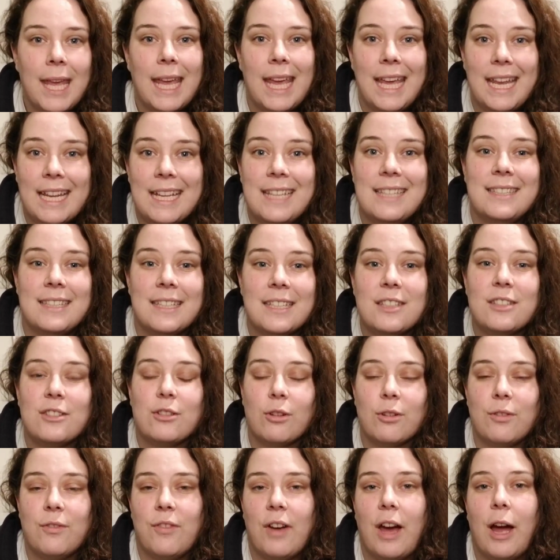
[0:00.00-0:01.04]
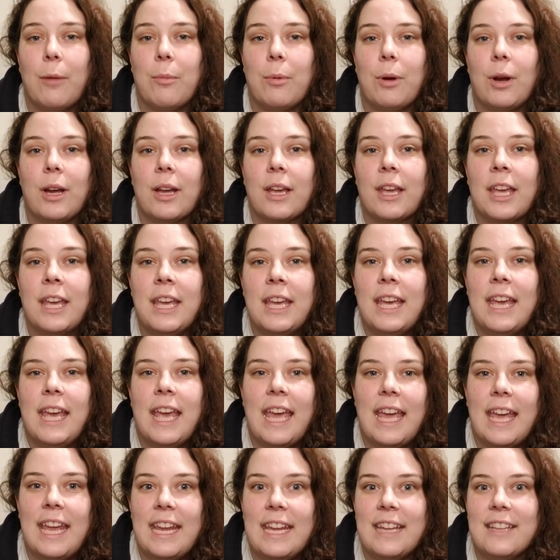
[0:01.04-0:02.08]
It exists on Fabric.
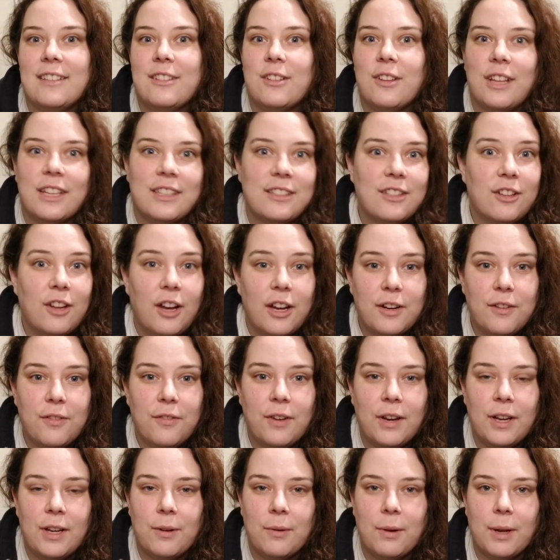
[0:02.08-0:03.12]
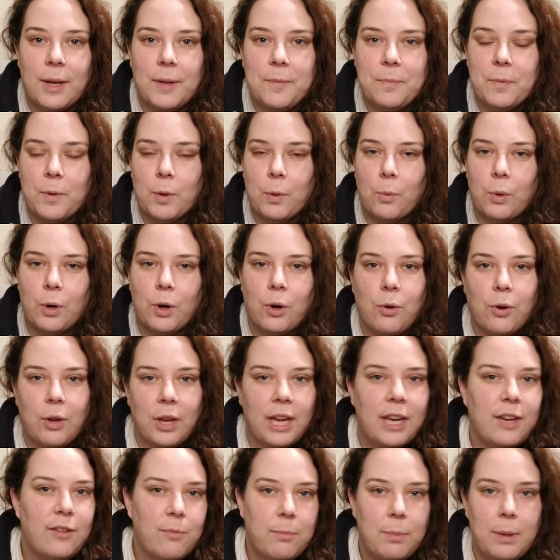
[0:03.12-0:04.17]
And so that's a lot of fun, right? And we're
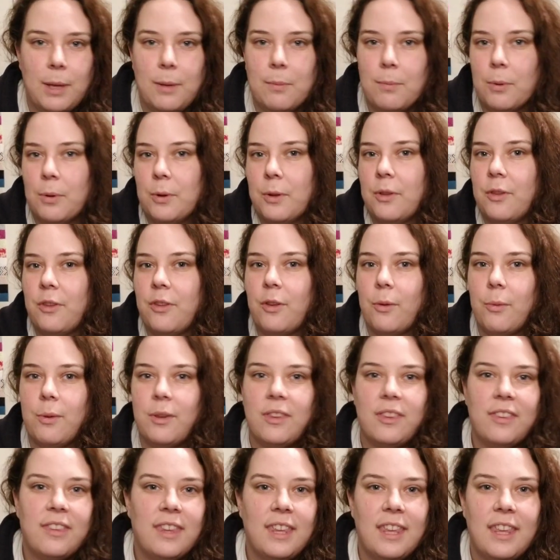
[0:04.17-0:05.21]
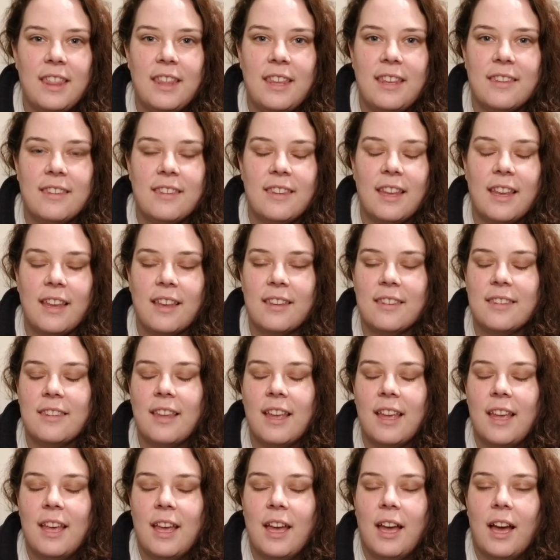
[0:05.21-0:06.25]
creative people, and so we see these things,
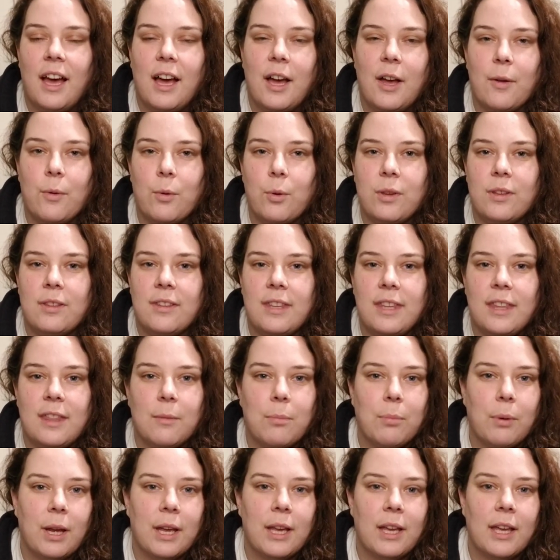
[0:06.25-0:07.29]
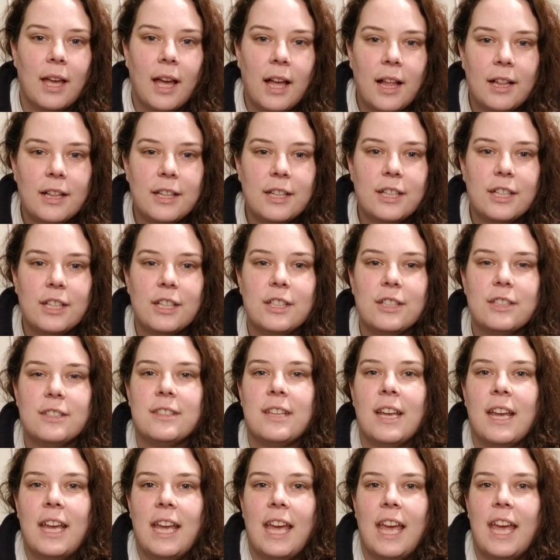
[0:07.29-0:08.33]
uh, we see the bright colors,
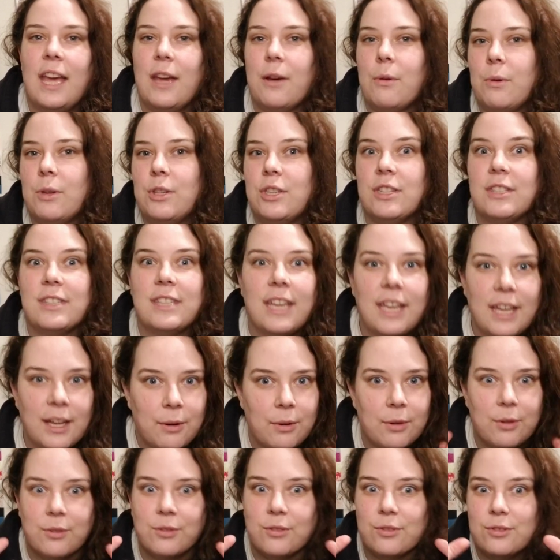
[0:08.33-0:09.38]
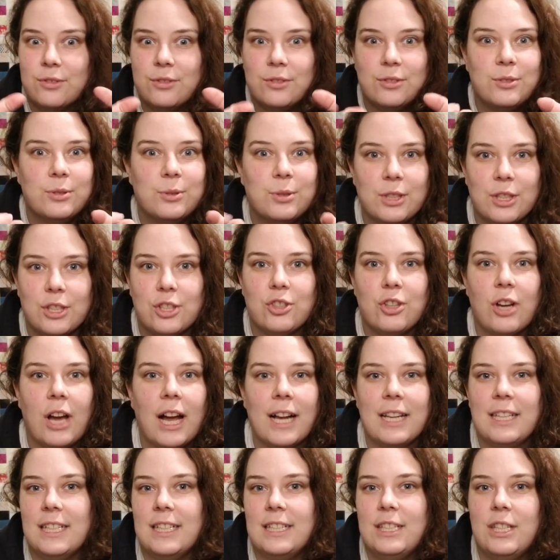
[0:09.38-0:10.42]
and we just get, or ooh, we're
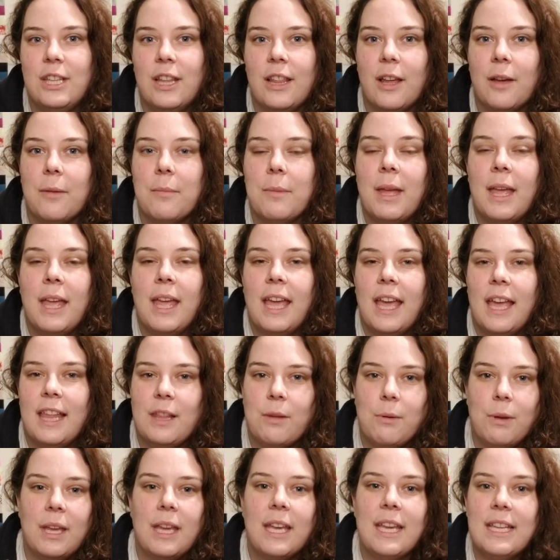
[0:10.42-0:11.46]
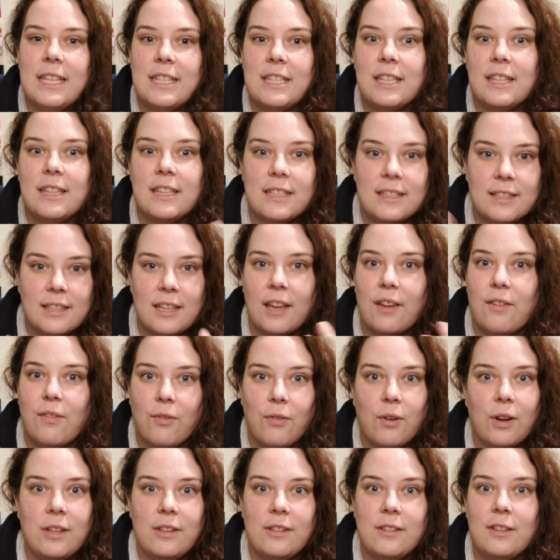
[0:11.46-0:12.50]
attracted to them. And then we get into this like
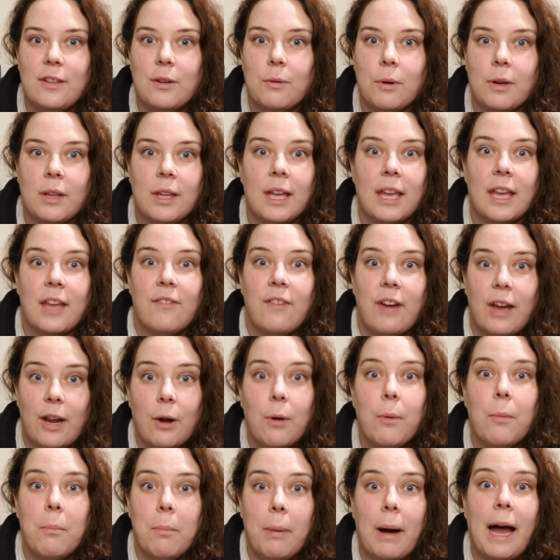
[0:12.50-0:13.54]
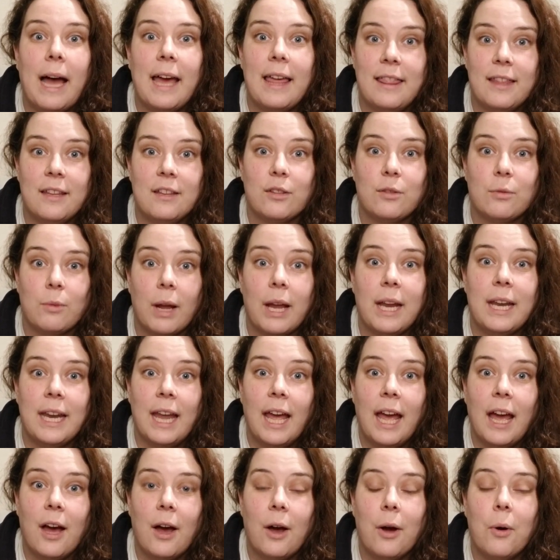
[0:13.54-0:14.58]
frenzy where, like, if I don't buy this right
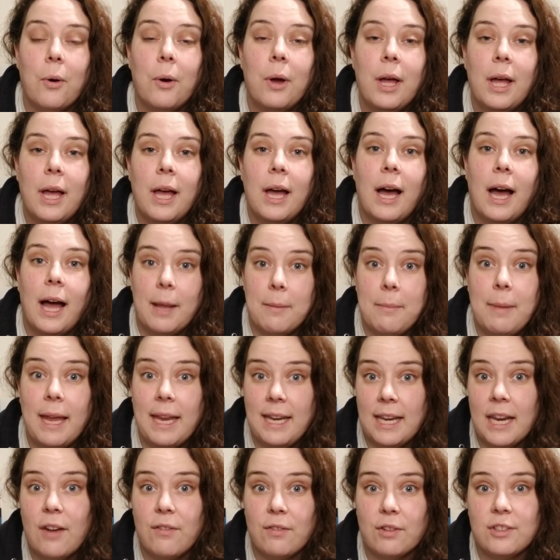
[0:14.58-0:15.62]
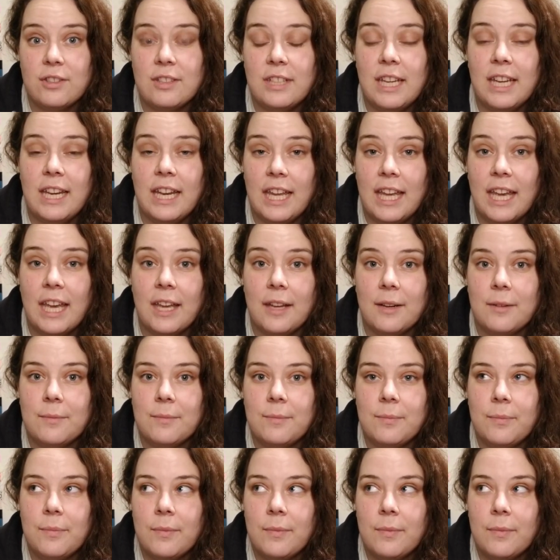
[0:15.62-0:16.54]
now, I may never see it again.